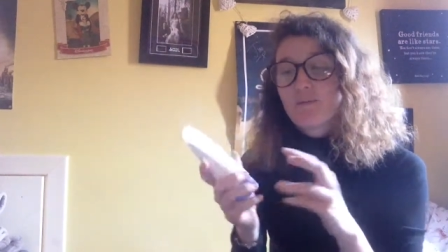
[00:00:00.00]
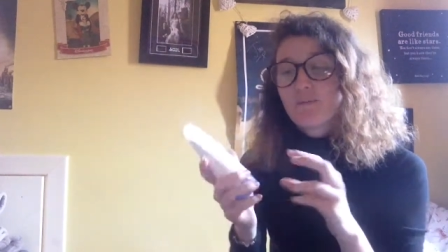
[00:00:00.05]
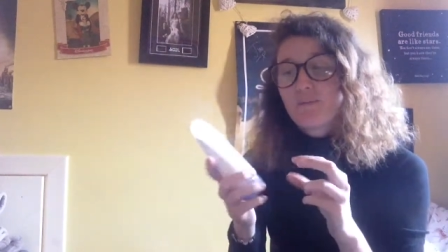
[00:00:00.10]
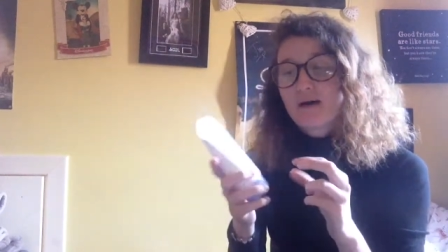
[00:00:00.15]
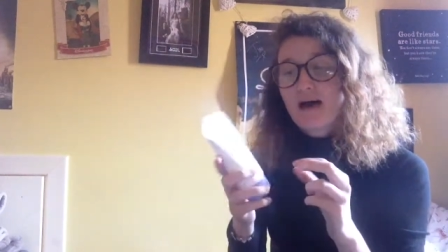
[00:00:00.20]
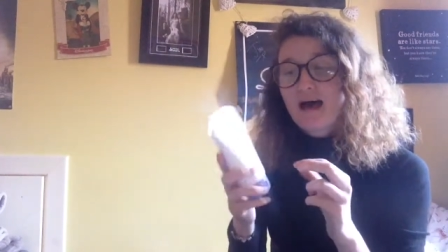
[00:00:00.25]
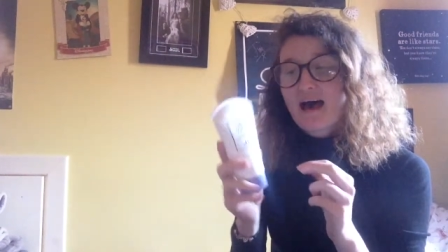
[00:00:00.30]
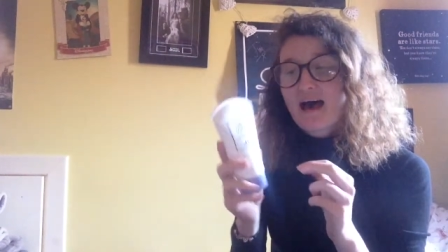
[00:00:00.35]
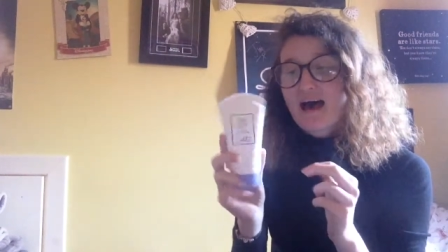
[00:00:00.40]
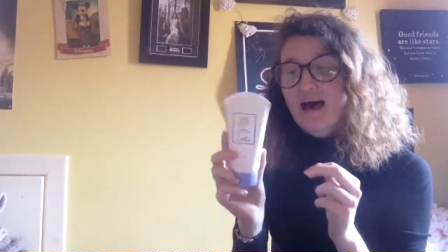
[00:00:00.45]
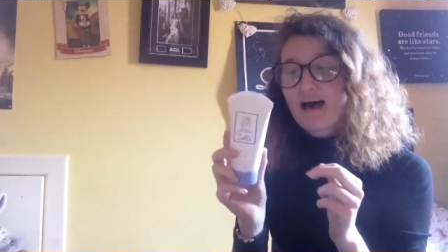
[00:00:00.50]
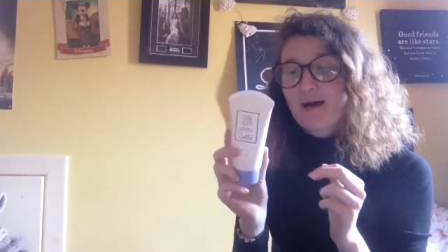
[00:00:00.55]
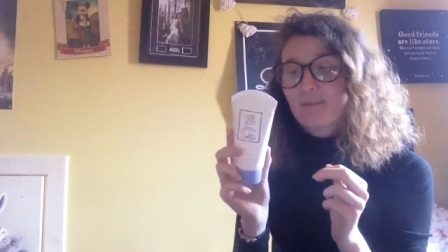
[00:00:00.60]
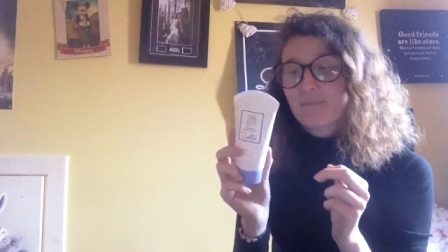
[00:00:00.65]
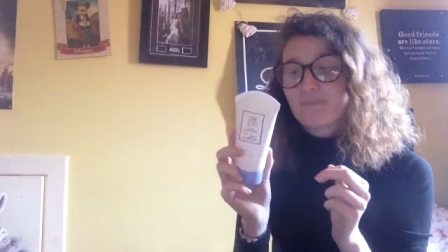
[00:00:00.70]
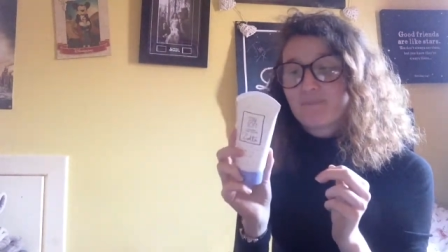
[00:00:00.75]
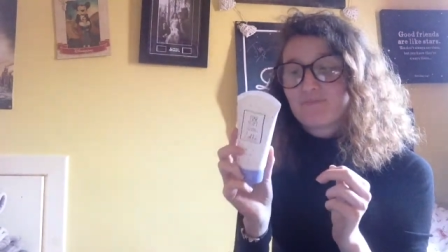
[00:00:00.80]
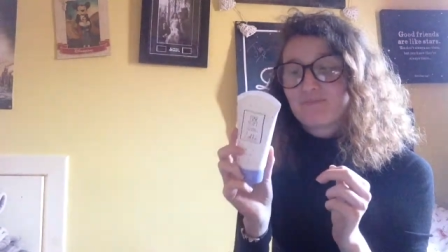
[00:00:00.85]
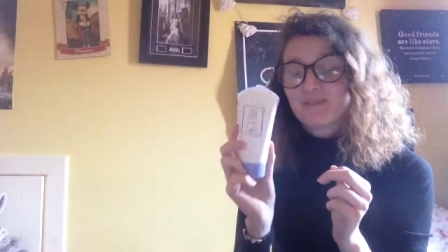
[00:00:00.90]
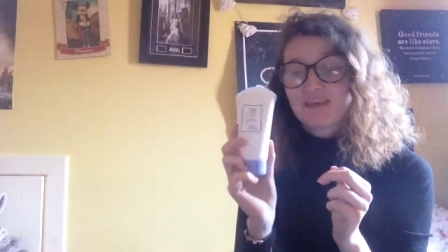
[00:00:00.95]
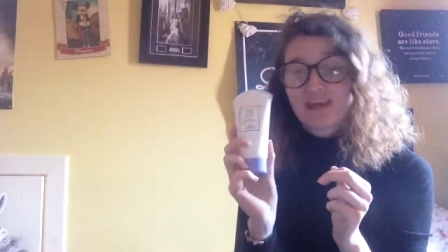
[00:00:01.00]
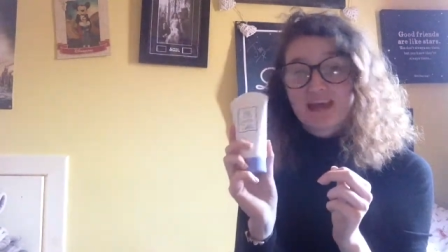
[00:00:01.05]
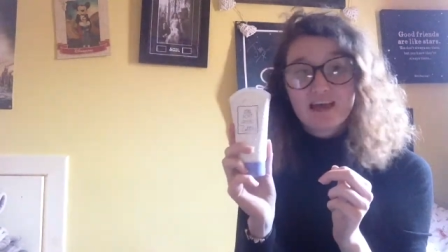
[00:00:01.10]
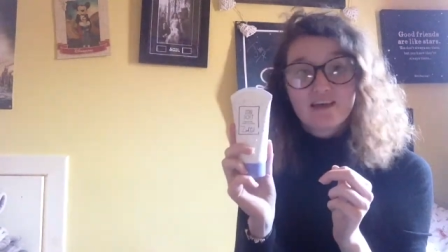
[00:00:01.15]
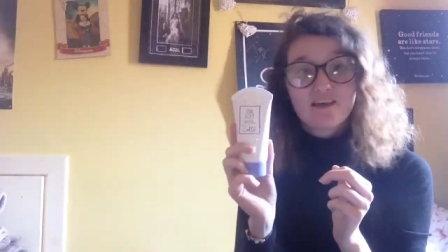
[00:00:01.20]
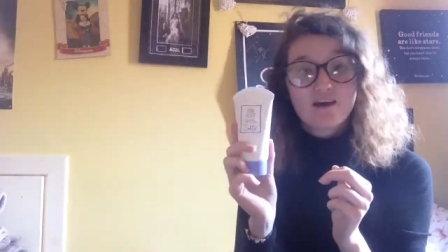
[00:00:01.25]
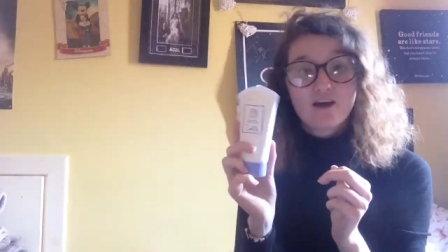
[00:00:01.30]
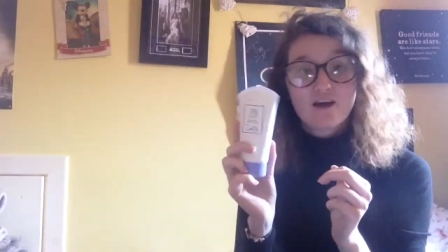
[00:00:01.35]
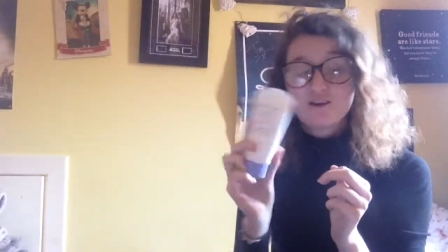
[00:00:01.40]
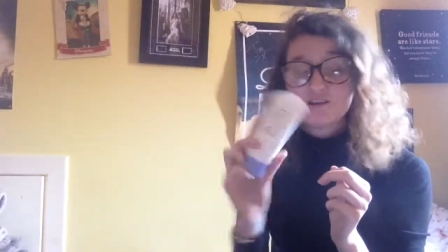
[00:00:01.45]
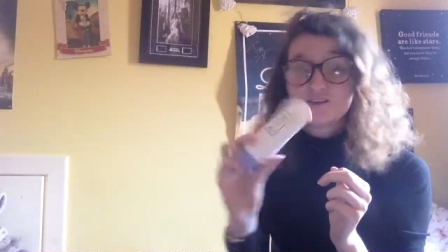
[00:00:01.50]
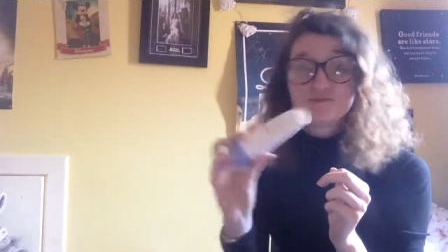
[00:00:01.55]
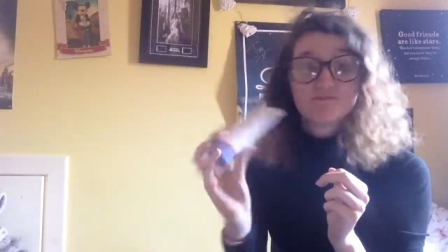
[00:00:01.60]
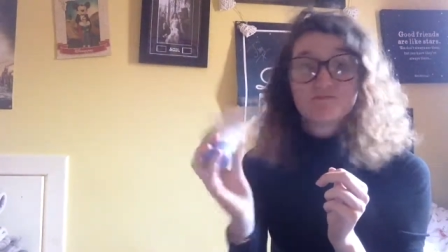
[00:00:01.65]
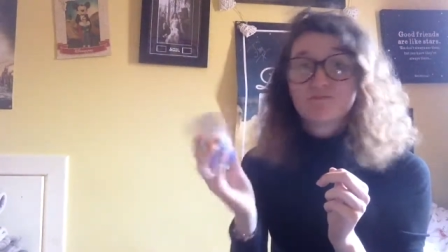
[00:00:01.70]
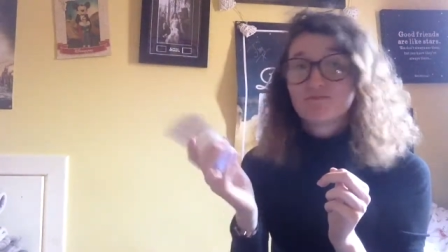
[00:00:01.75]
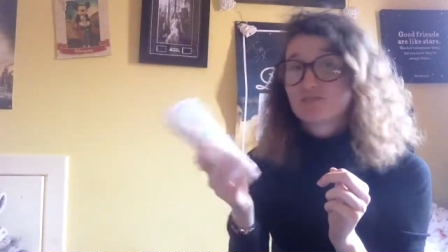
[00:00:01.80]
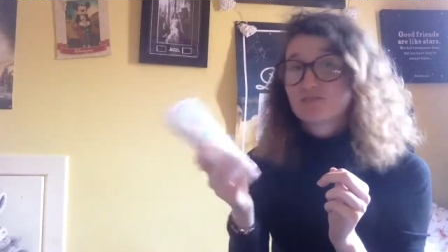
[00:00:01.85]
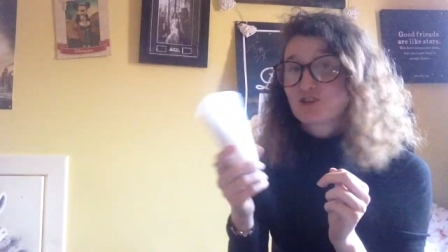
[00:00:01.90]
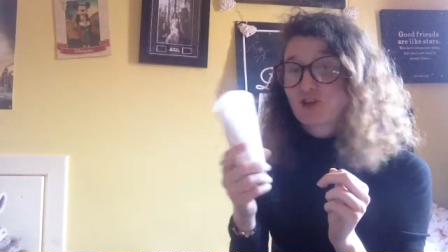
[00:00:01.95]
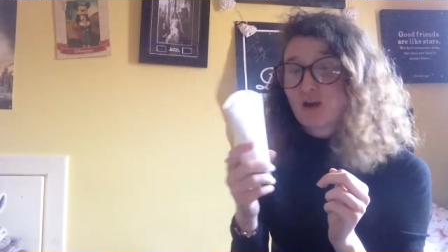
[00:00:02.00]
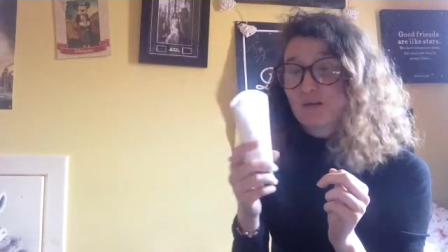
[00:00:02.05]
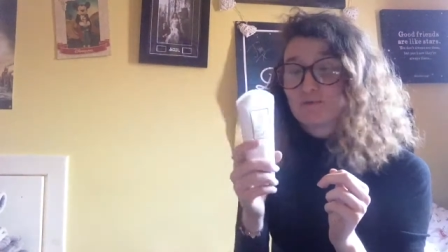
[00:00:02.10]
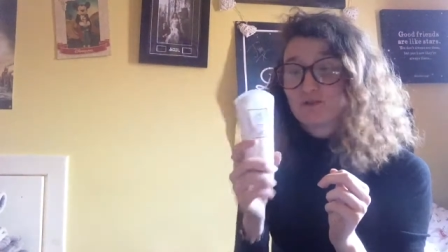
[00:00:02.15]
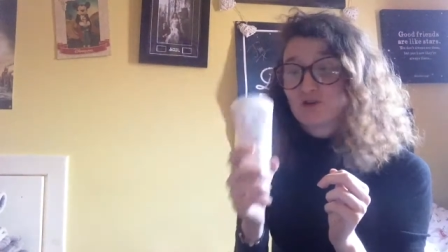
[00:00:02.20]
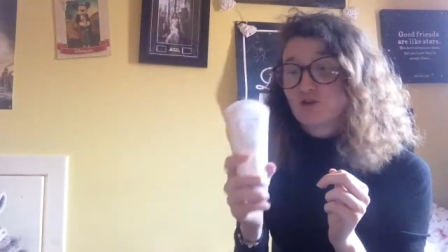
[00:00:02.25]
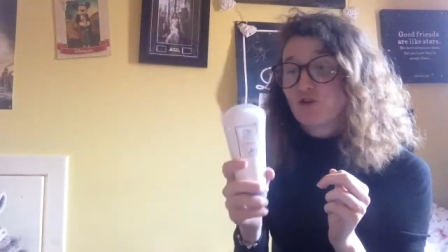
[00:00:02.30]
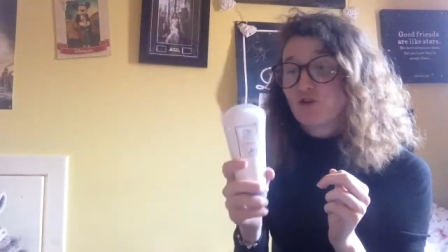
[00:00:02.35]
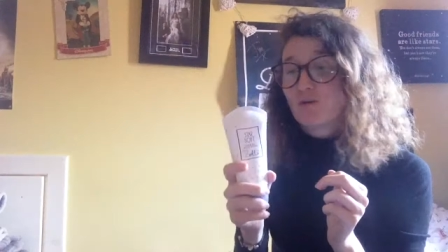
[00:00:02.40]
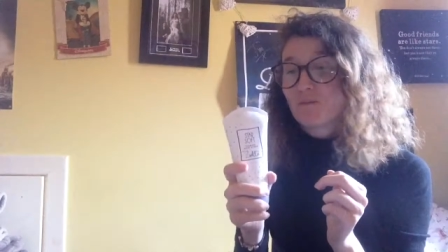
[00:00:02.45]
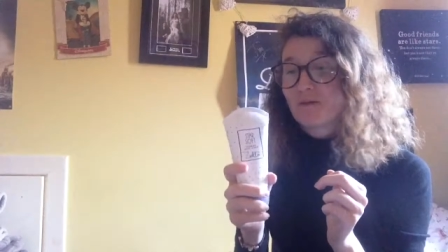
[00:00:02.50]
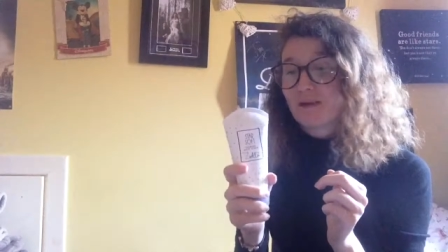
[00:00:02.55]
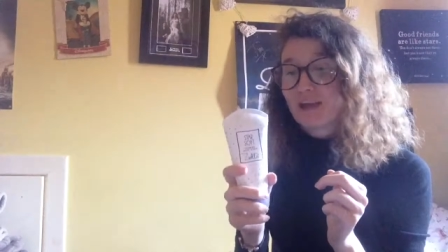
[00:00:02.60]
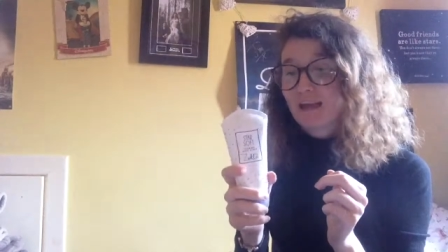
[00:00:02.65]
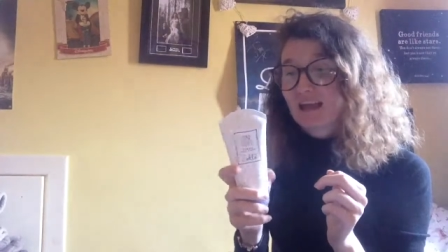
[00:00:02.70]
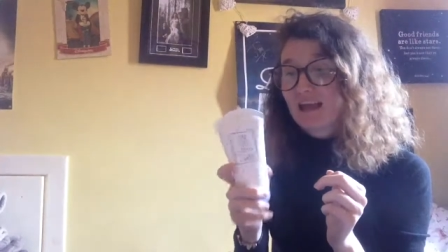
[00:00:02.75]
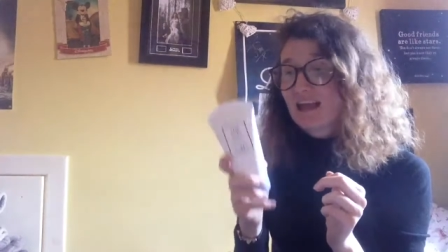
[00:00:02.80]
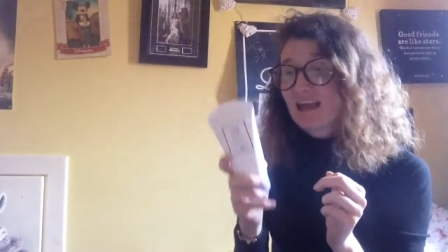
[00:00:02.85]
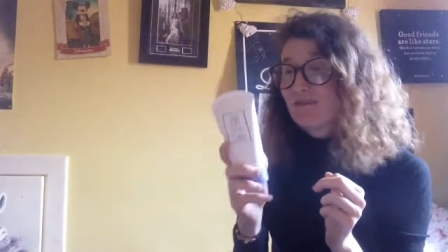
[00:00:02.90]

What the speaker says: But yeah, our scrubs are normally great,